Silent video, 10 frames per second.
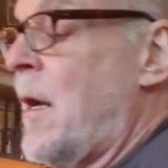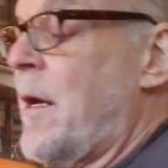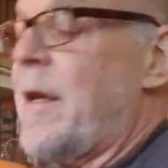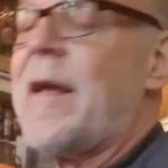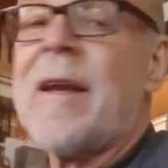
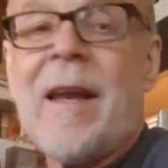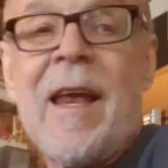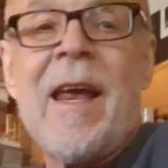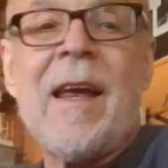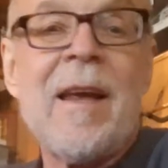You hit an
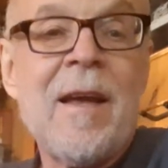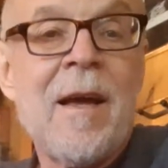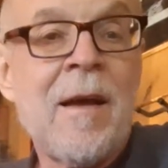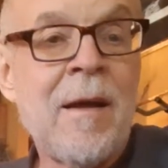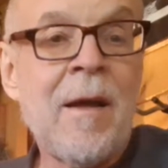E,
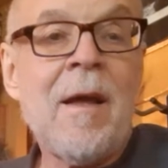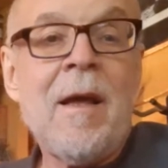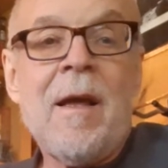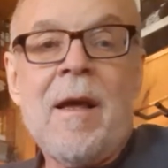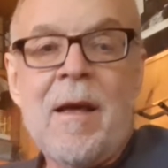
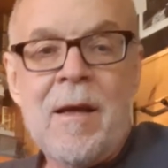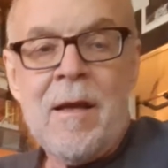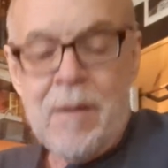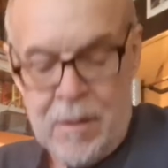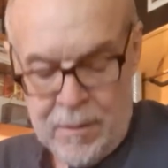
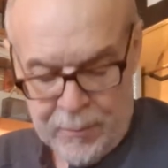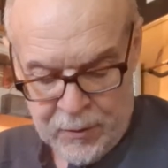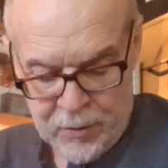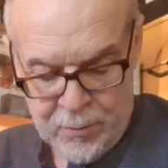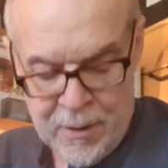
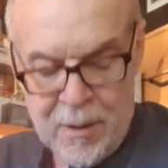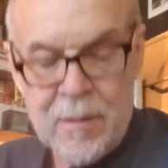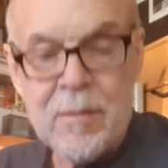excuse me,